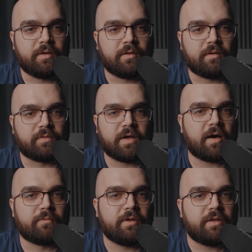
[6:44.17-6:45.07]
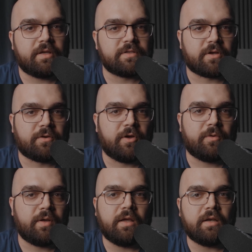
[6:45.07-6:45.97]
if God really is all
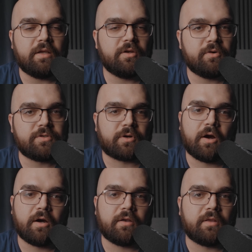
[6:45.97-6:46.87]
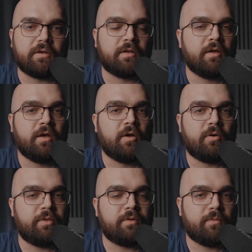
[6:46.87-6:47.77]
knowing and he knows your heart, then
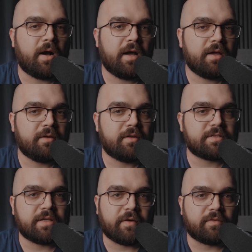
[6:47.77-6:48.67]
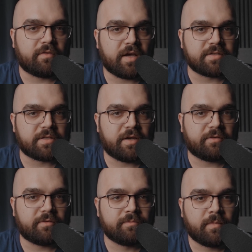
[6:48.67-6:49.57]
why does he have to test
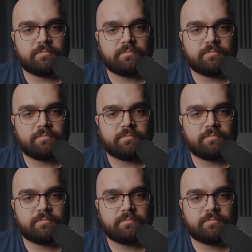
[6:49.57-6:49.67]
us?